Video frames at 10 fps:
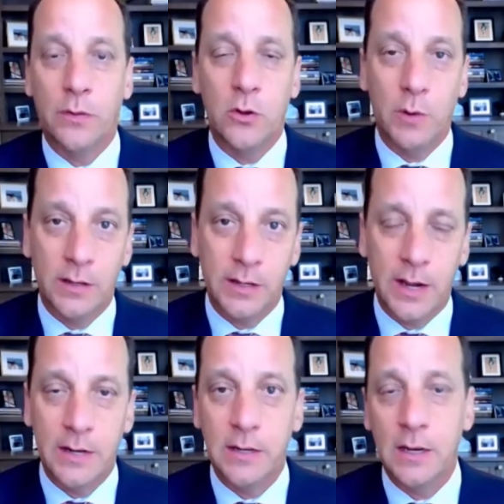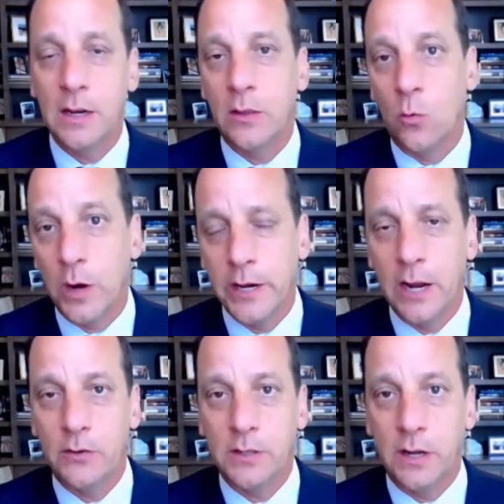USAID and the White
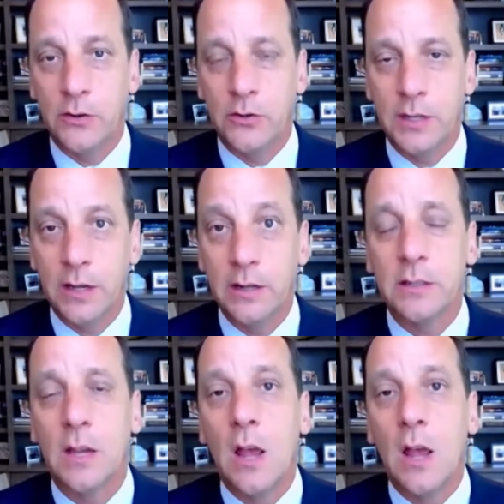House and others did is